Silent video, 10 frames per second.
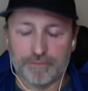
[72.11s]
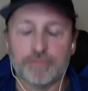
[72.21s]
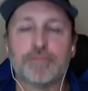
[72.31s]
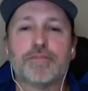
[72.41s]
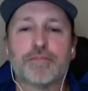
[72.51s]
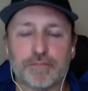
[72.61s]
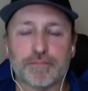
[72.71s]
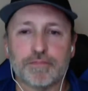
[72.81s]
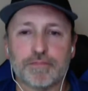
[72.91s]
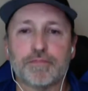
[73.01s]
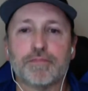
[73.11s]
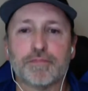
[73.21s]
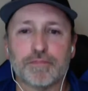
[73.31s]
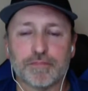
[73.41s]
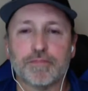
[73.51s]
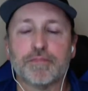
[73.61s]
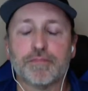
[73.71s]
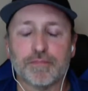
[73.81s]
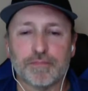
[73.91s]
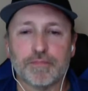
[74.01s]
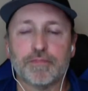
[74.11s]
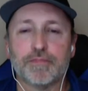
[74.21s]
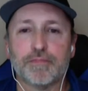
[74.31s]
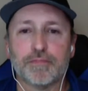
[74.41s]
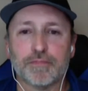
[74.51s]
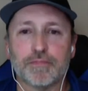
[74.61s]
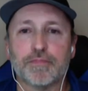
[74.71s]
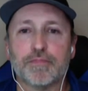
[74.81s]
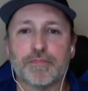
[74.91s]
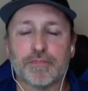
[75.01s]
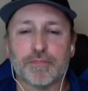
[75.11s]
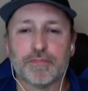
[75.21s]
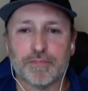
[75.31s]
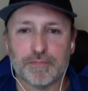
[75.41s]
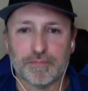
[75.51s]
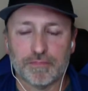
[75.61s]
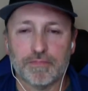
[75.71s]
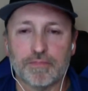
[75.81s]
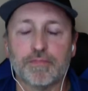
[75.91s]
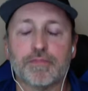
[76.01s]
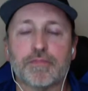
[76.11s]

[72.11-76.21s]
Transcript: This person isn't speaking.